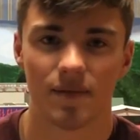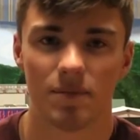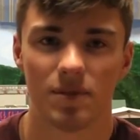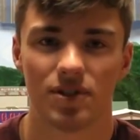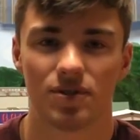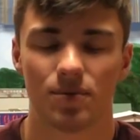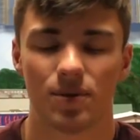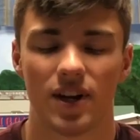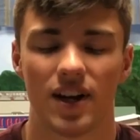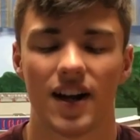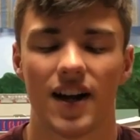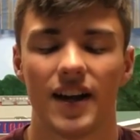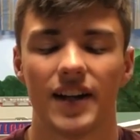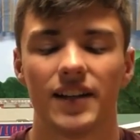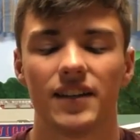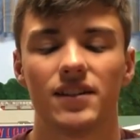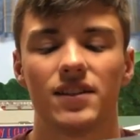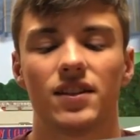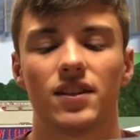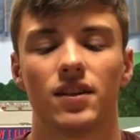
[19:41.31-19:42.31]
is what I
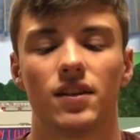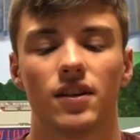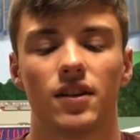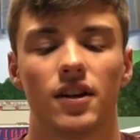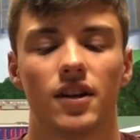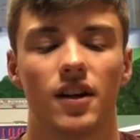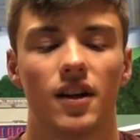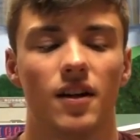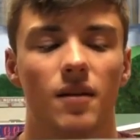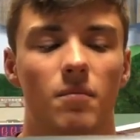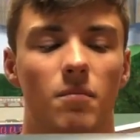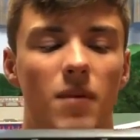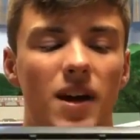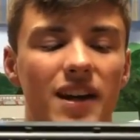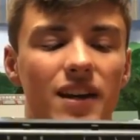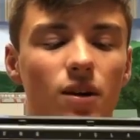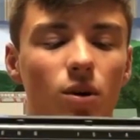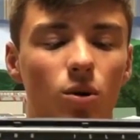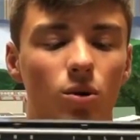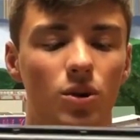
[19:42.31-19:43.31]
consider
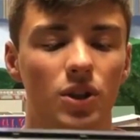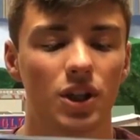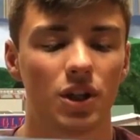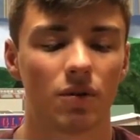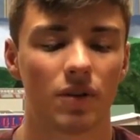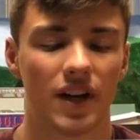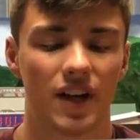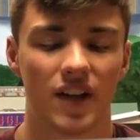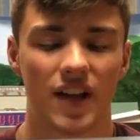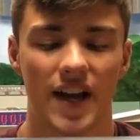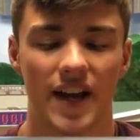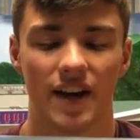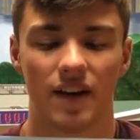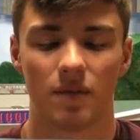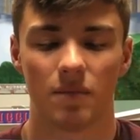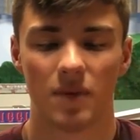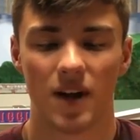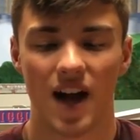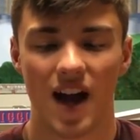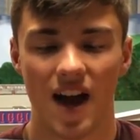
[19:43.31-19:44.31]
my holy grail
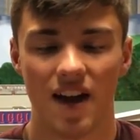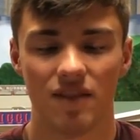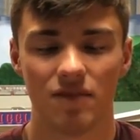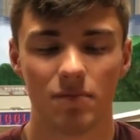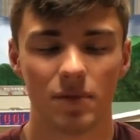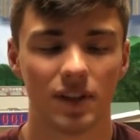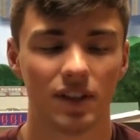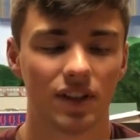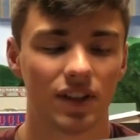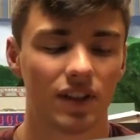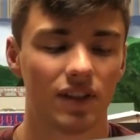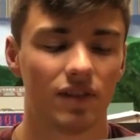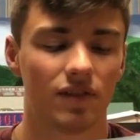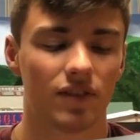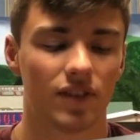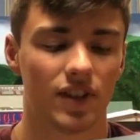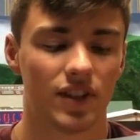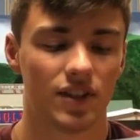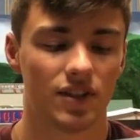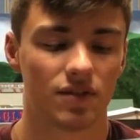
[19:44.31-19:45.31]
item. I've been looking
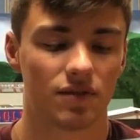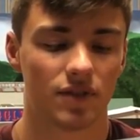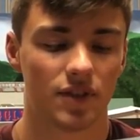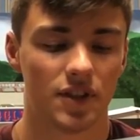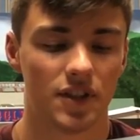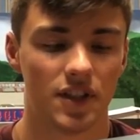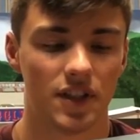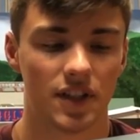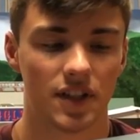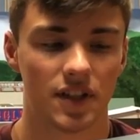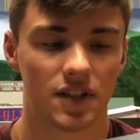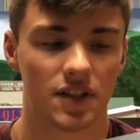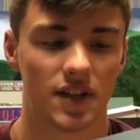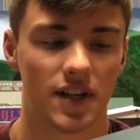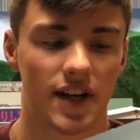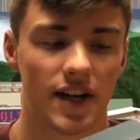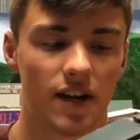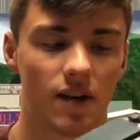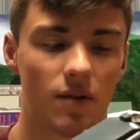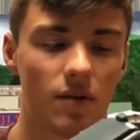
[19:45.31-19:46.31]
for these for years
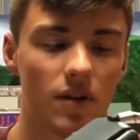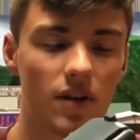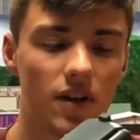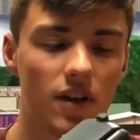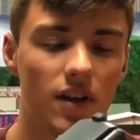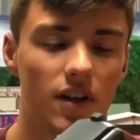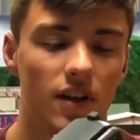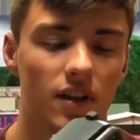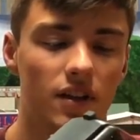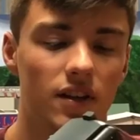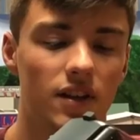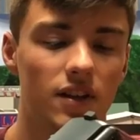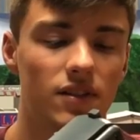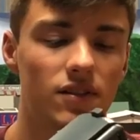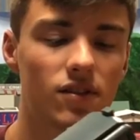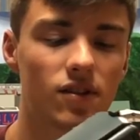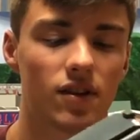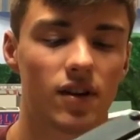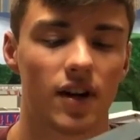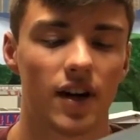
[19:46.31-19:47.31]
now. These
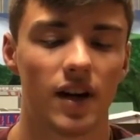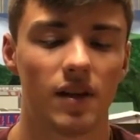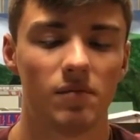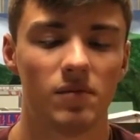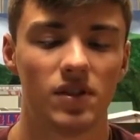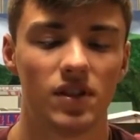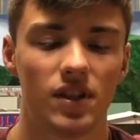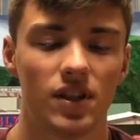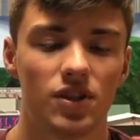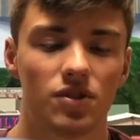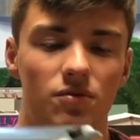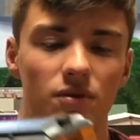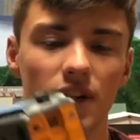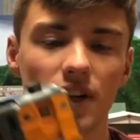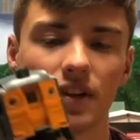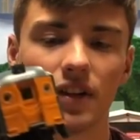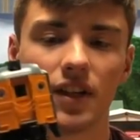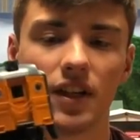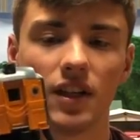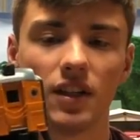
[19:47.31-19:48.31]
are MTH Rail
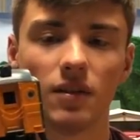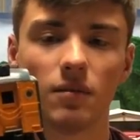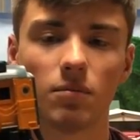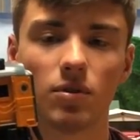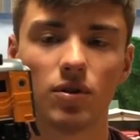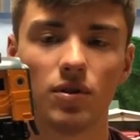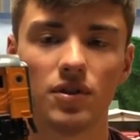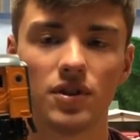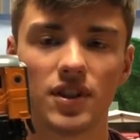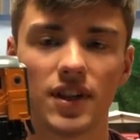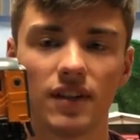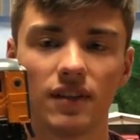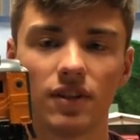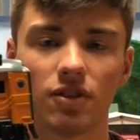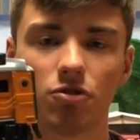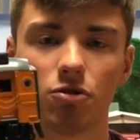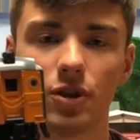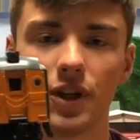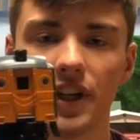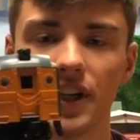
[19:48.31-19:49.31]
King Protosound
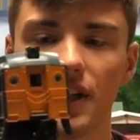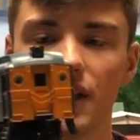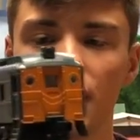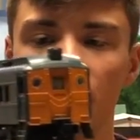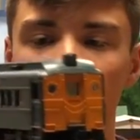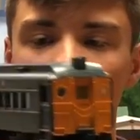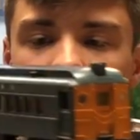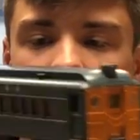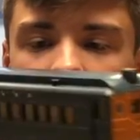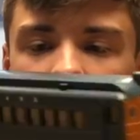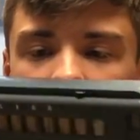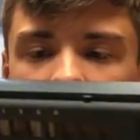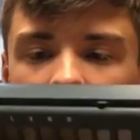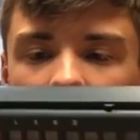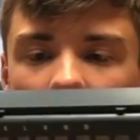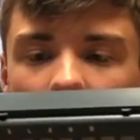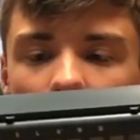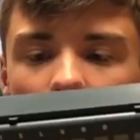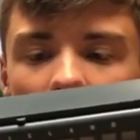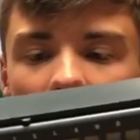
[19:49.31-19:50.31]
3
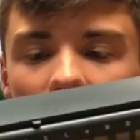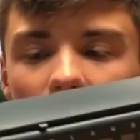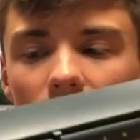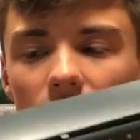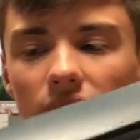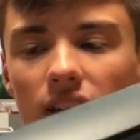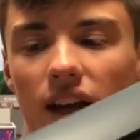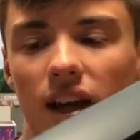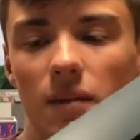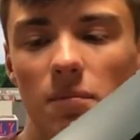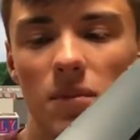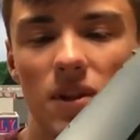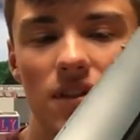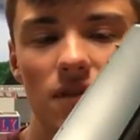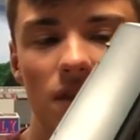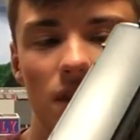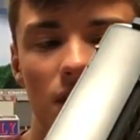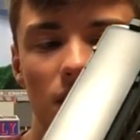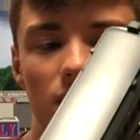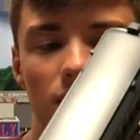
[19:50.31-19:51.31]
Long Island
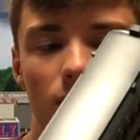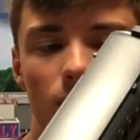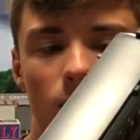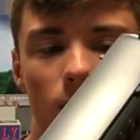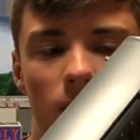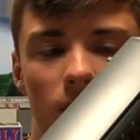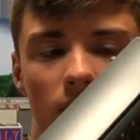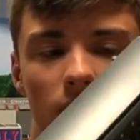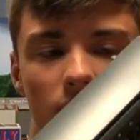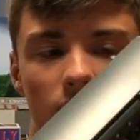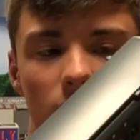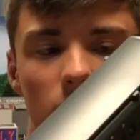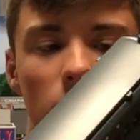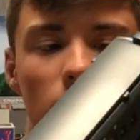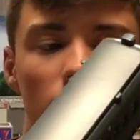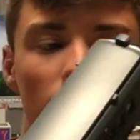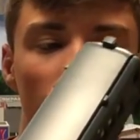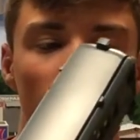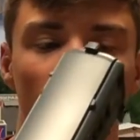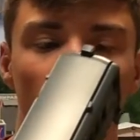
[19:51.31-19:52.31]
MP54
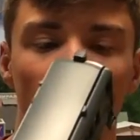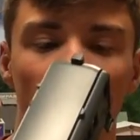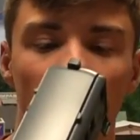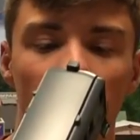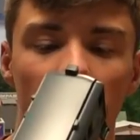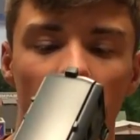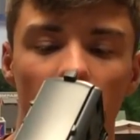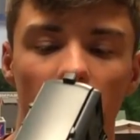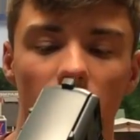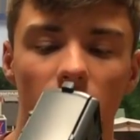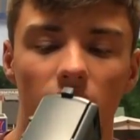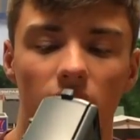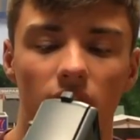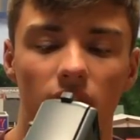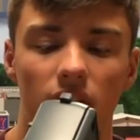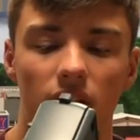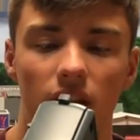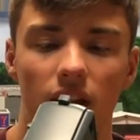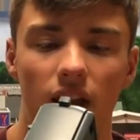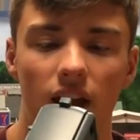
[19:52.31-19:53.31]
commuter cars.
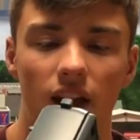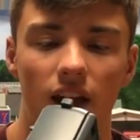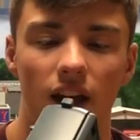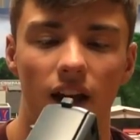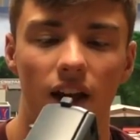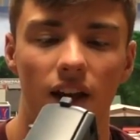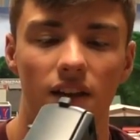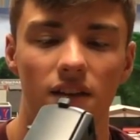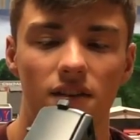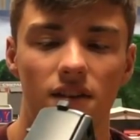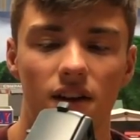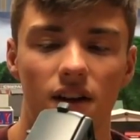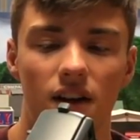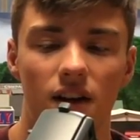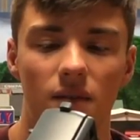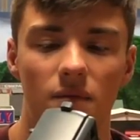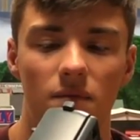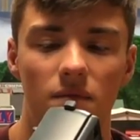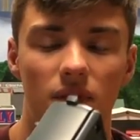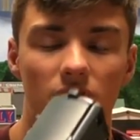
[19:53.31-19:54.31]
And they